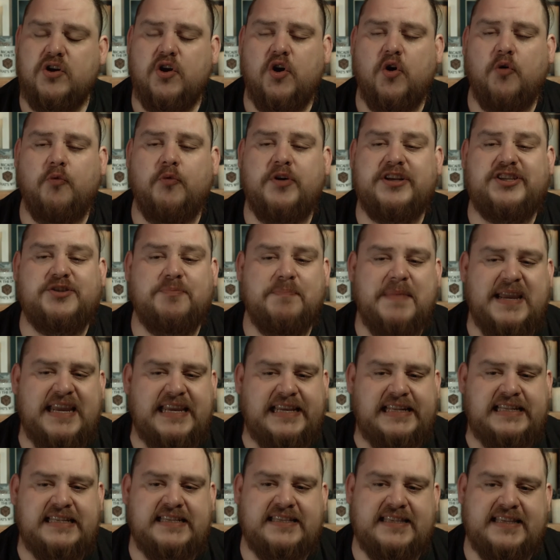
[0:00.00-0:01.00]
which
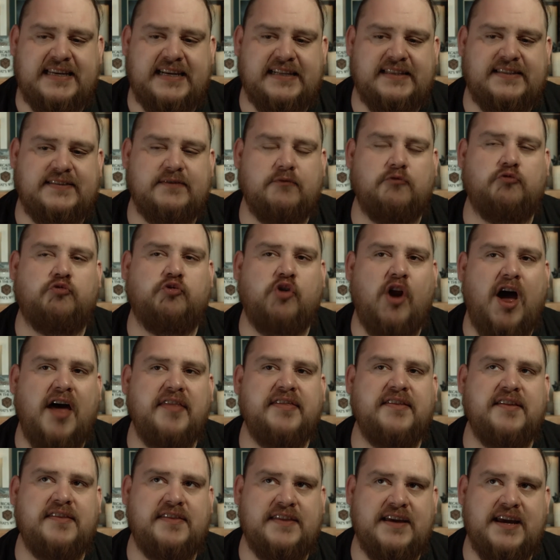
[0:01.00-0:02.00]
means that
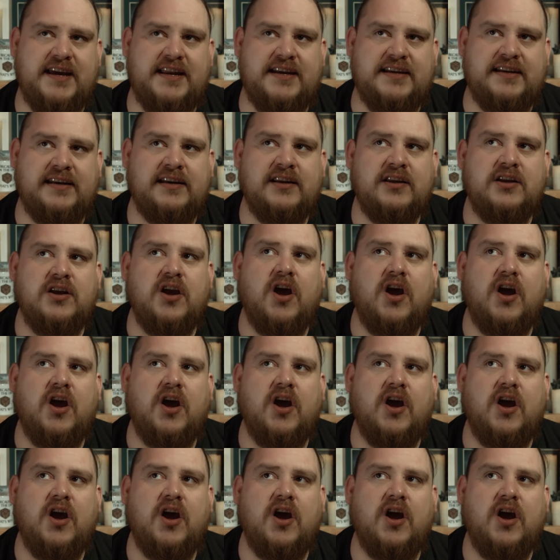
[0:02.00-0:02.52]
rather than,